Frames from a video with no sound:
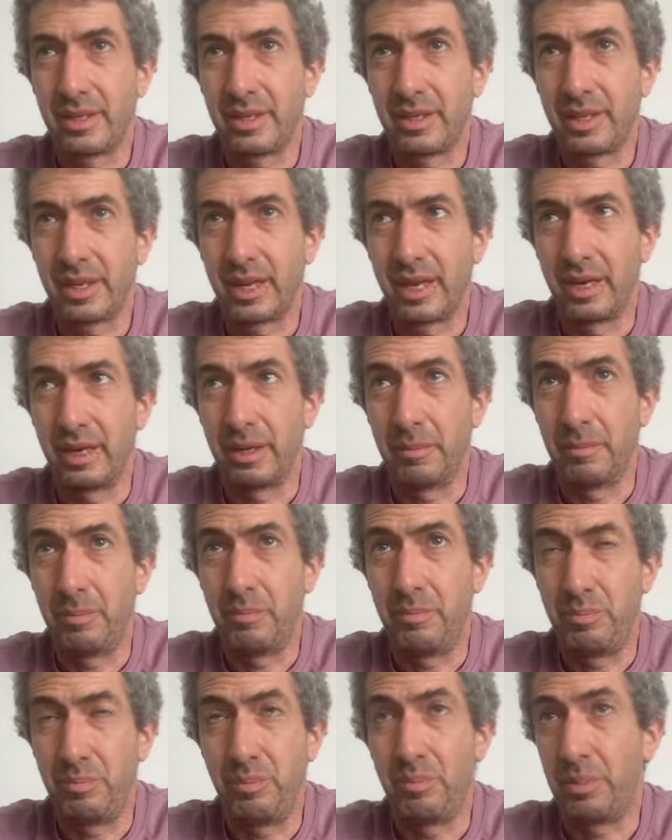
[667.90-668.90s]

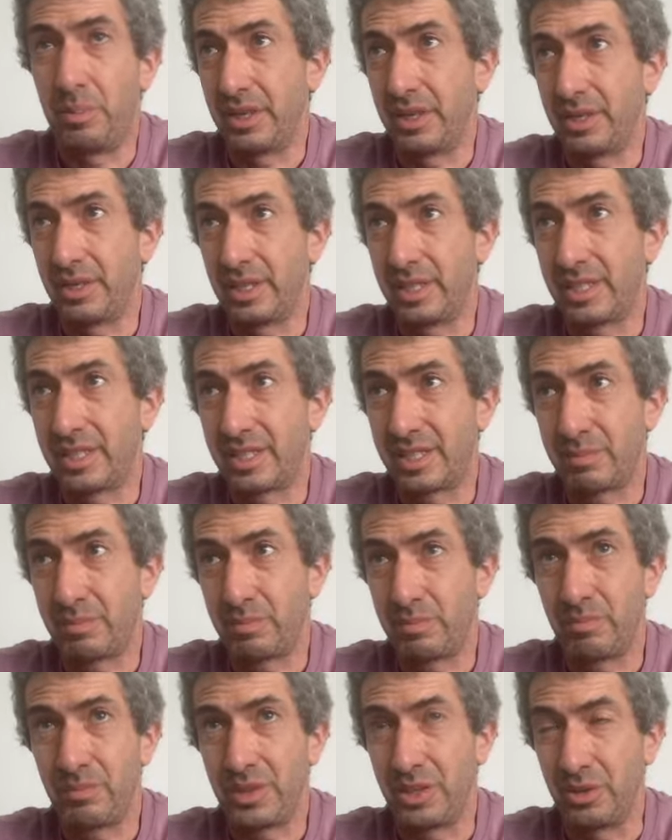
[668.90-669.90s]
But it's
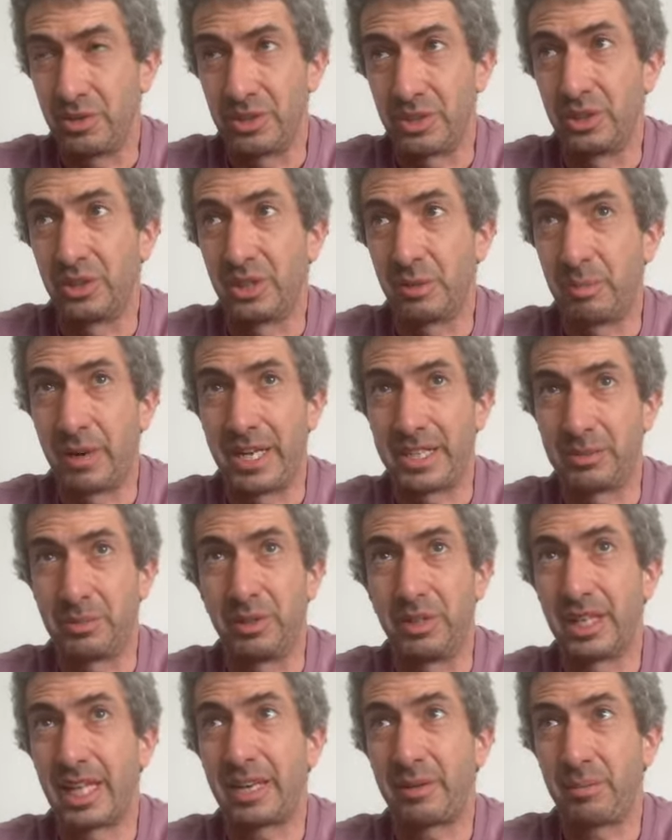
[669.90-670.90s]
certainly possible. And
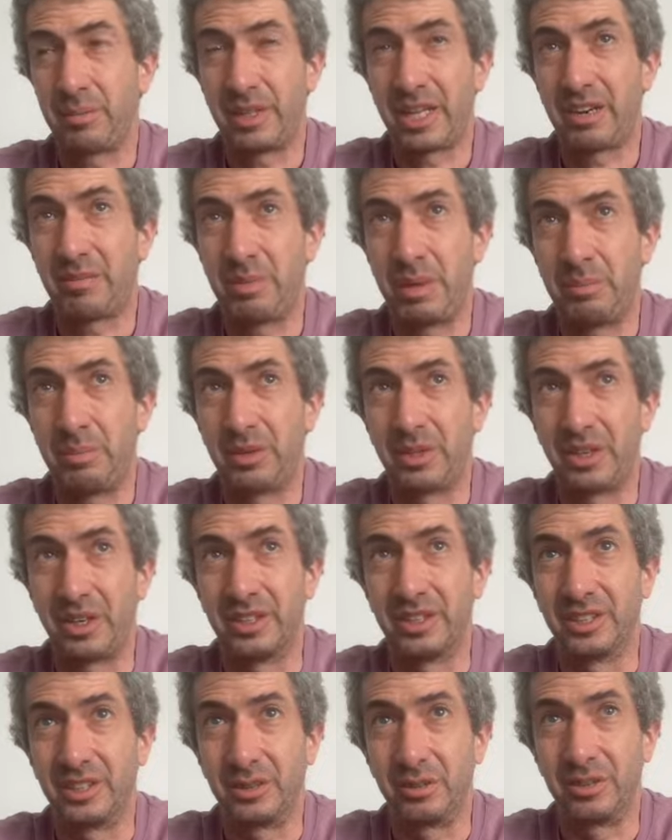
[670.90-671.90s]
a lot of people are a
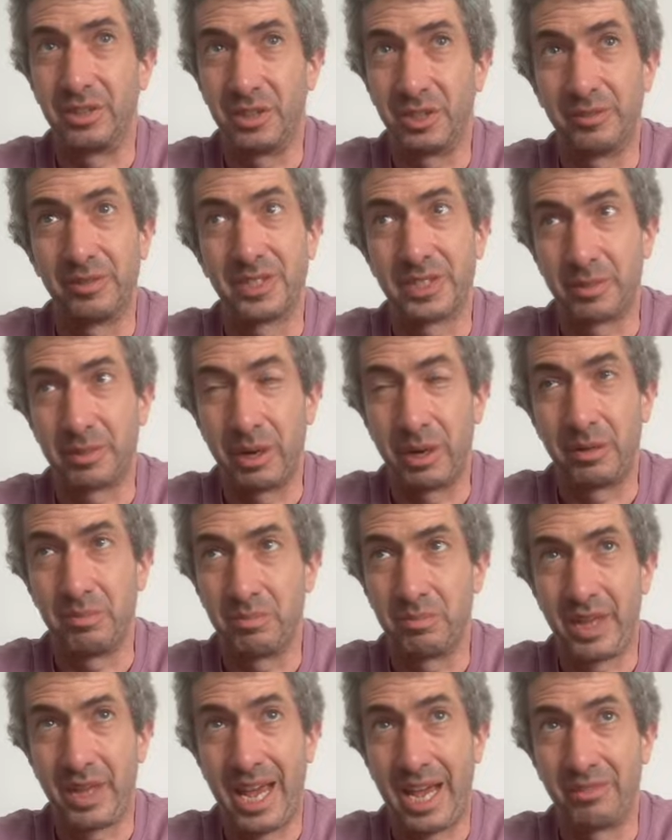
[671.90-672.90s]
little nervous about
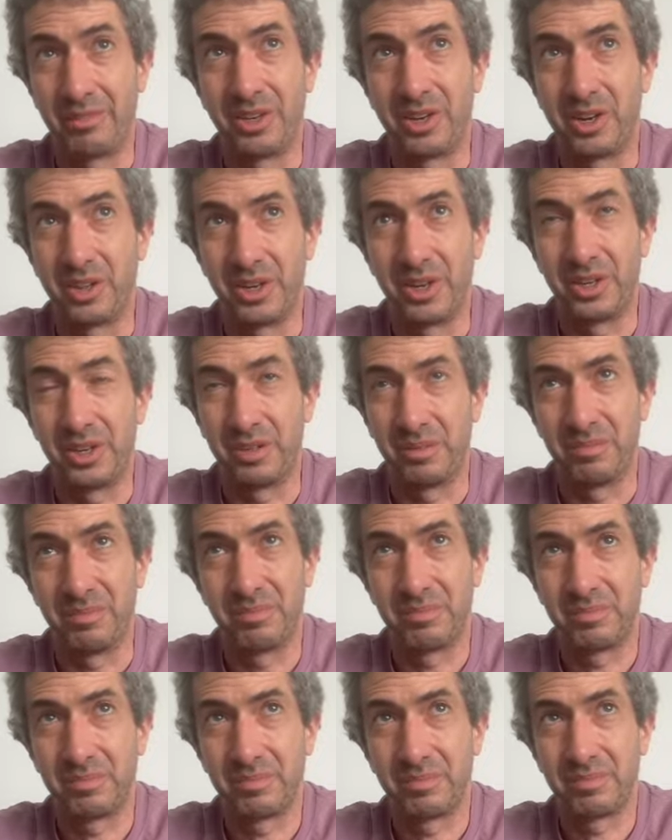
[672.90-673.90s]
having all their
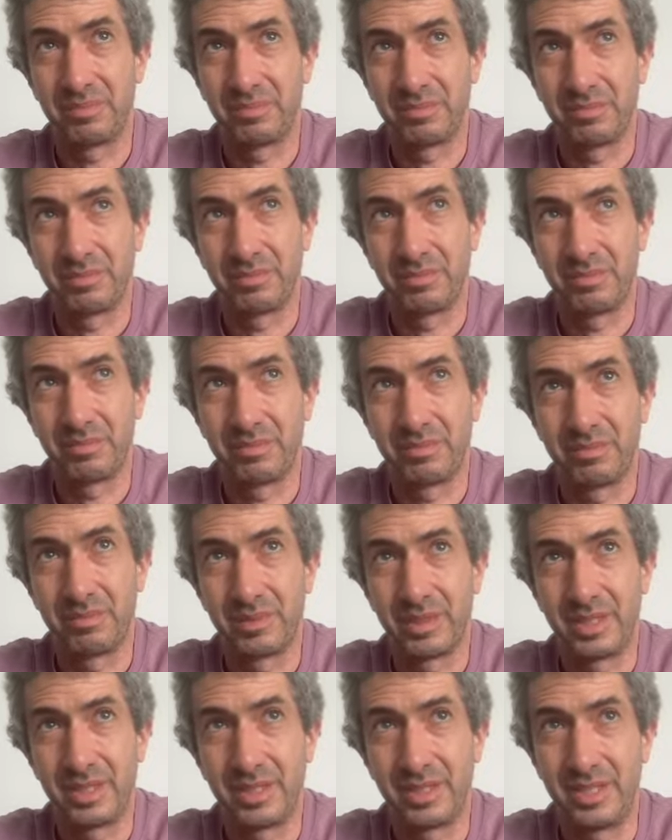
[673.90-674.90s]

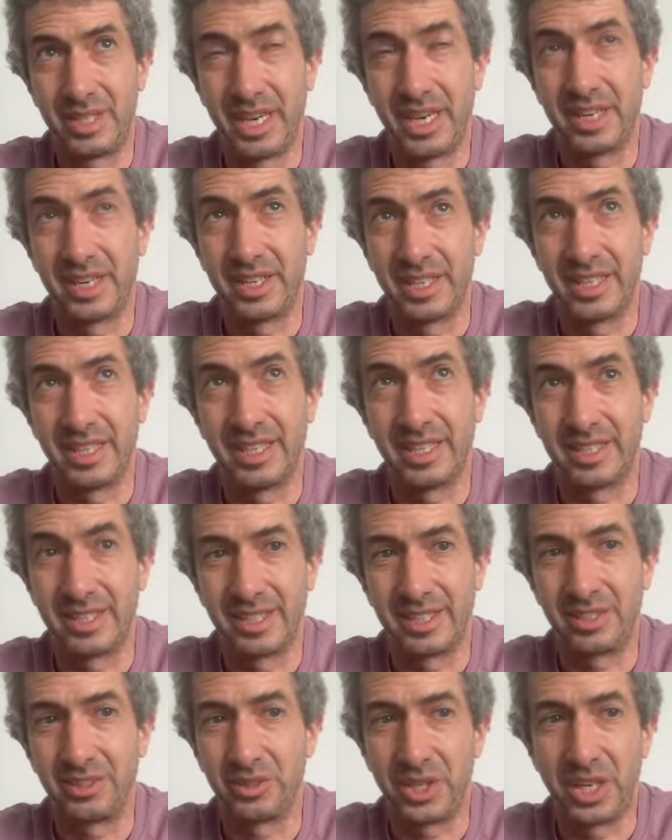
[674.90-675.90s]
data in a
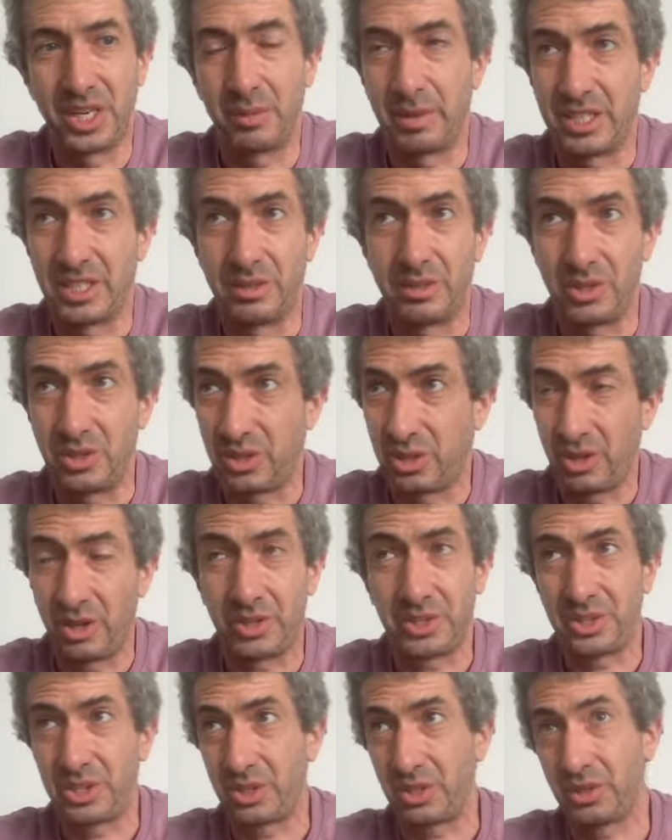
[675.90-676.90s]
single database. You could
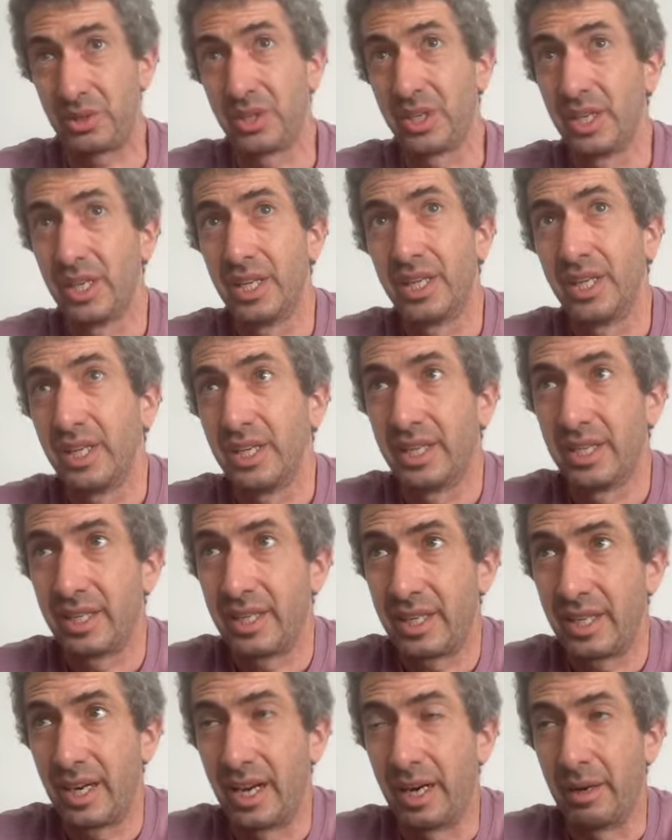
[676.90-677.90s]
also
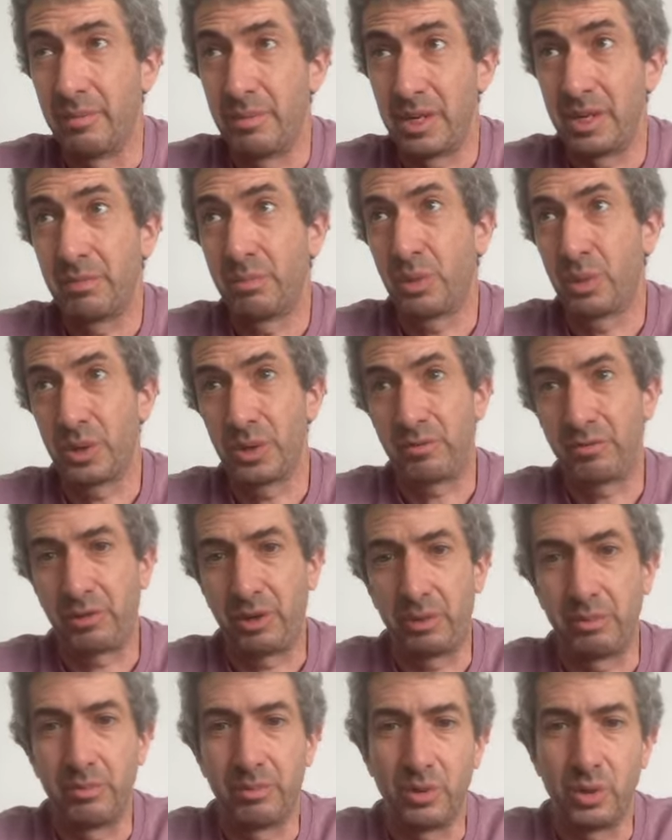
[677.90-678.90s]
import
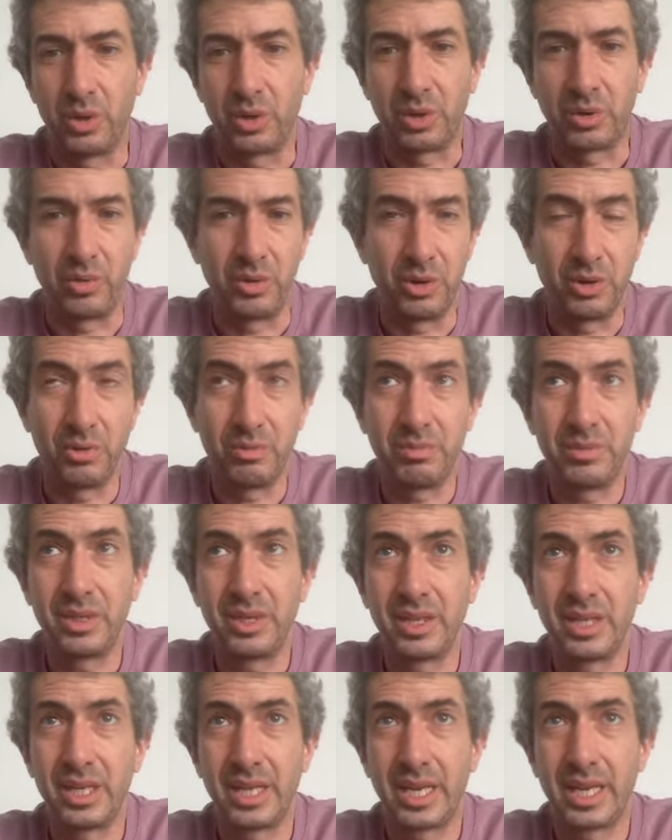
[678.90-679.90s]
from org Roam,
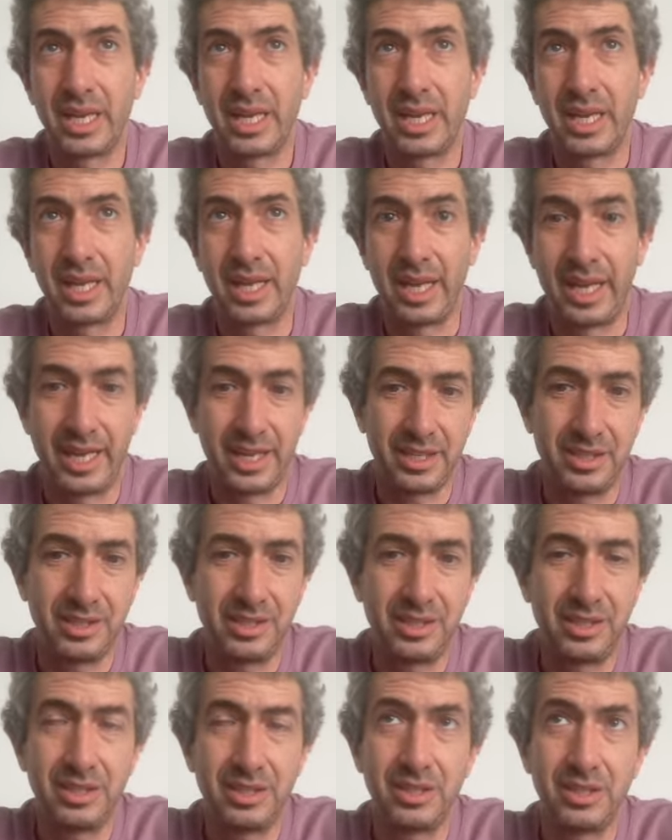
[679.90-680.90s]
and